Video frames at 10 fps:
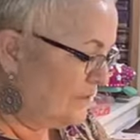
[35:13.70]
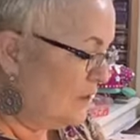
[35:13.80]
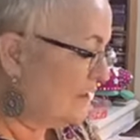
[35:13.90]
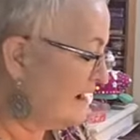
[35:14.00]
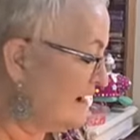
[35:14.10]

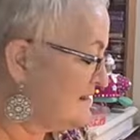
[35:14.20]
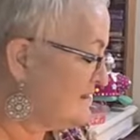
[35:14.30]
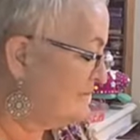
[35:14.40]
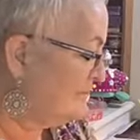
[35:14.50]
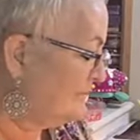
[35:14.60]
Okay, guys.
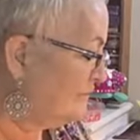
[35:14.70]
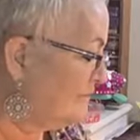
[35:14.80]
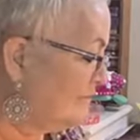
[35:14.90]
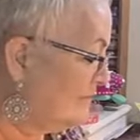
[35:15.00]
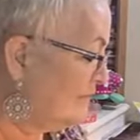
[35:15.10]

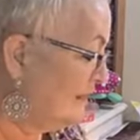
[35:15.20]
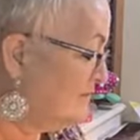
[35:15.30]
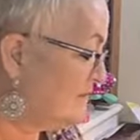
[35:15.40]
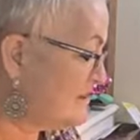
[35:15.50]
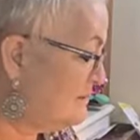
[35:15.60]

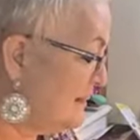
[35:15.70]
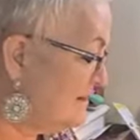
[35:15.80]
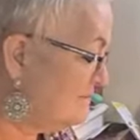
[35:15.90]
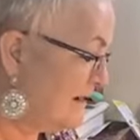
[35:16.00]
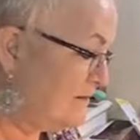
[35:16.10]
Leave it to me to
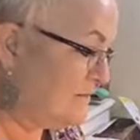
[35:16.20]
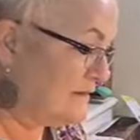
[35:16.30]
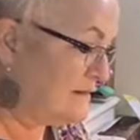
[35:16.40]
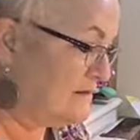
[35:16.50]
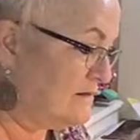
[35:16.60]
fight with
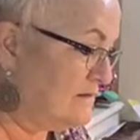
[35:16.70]
the